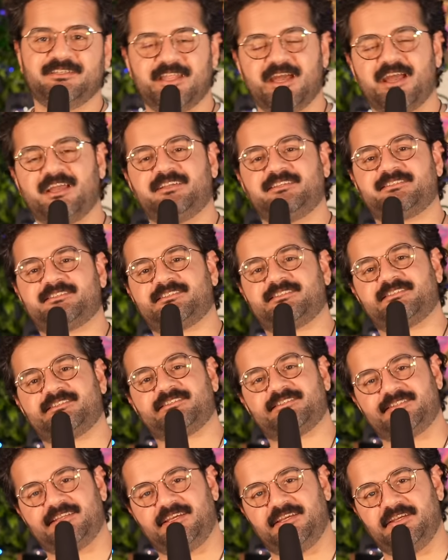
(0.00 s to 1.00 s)
Nice,
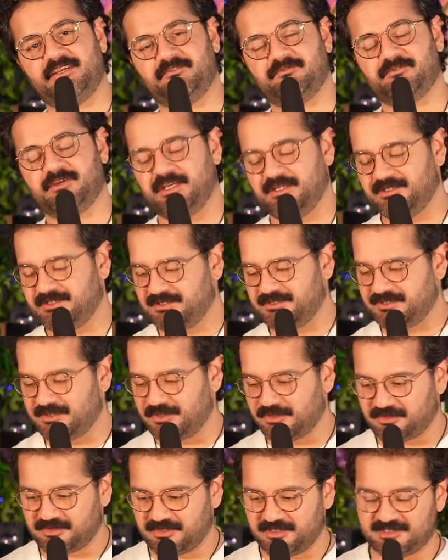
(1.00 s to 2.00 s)
Steve. It
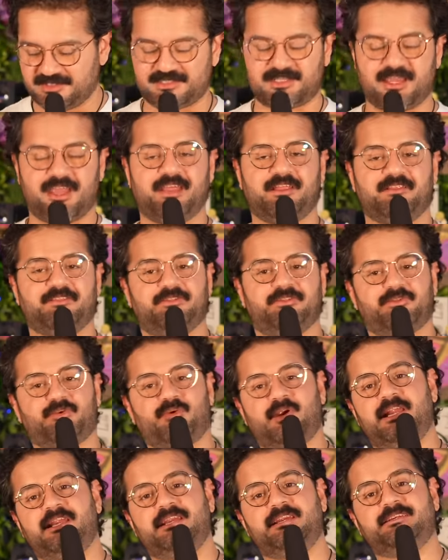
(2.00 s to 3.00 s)
took this guy
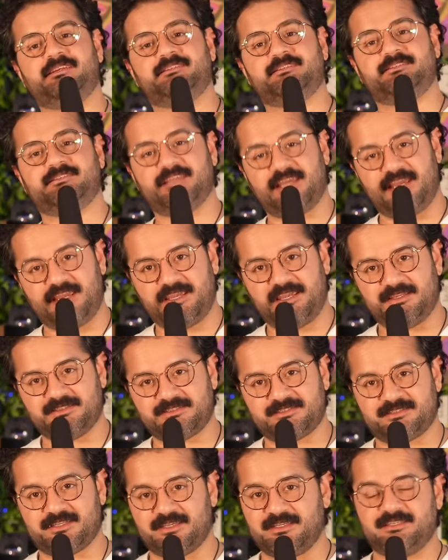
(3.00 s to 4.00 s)
3
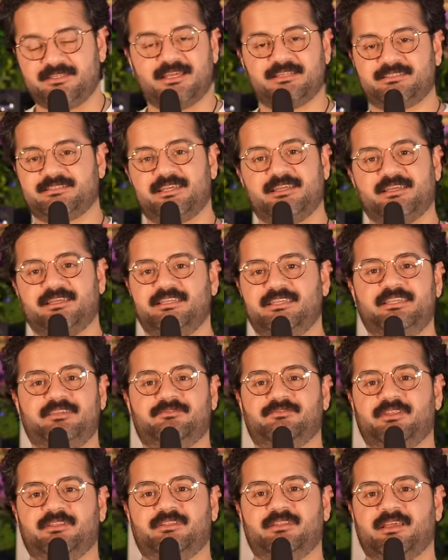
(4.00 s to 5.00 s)
days to get to
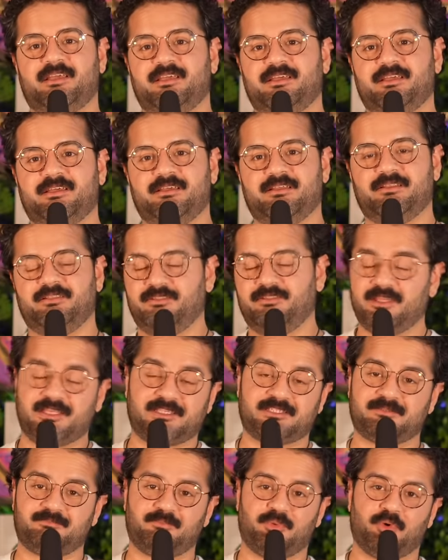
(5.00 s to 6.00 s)
even
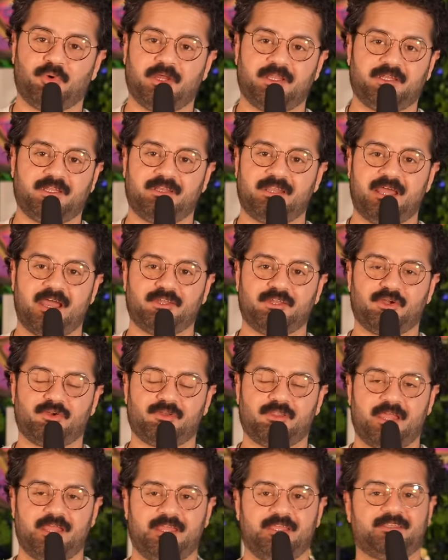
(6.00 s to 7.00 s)
this point, and now you're
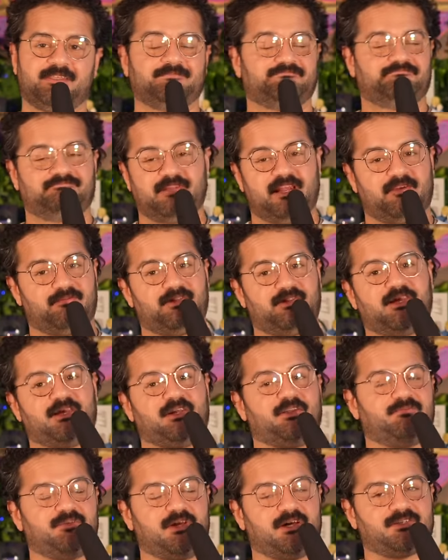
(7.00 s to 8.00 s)
like, everything
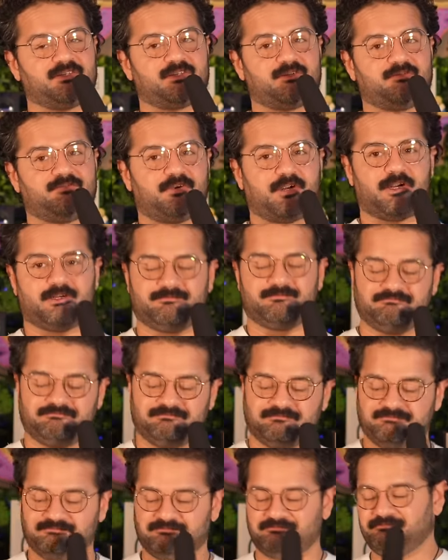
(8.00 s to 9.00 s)
you've done so
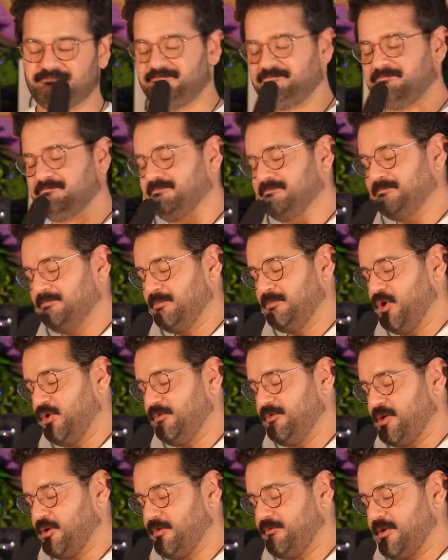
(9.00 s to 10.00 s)
far?
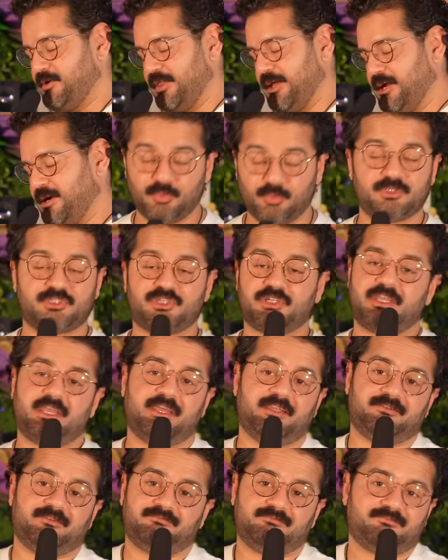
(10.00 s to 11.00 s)
Move it over there, which
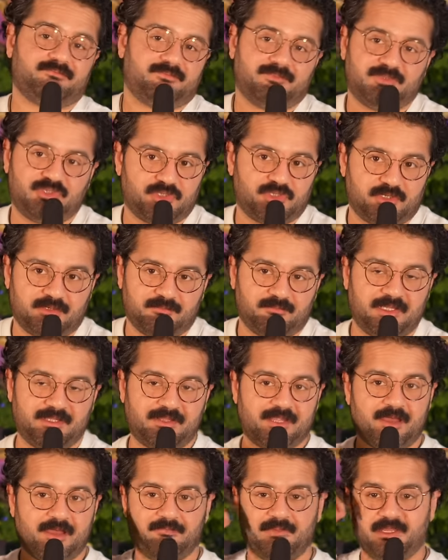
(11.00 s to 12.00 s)
again shouldn't be
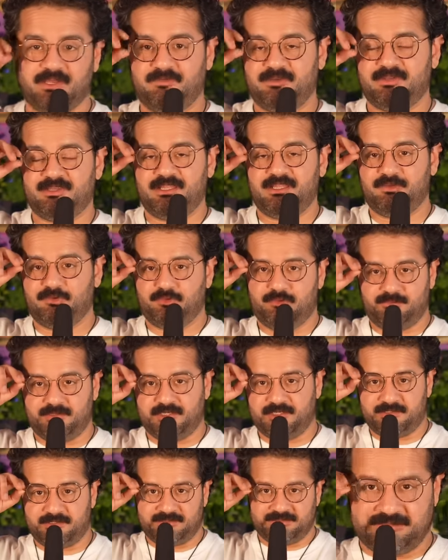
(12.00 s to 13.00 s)
that big of a deal,
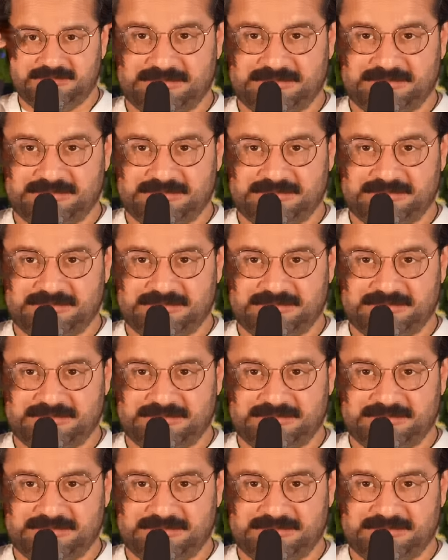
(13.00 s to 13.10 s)
but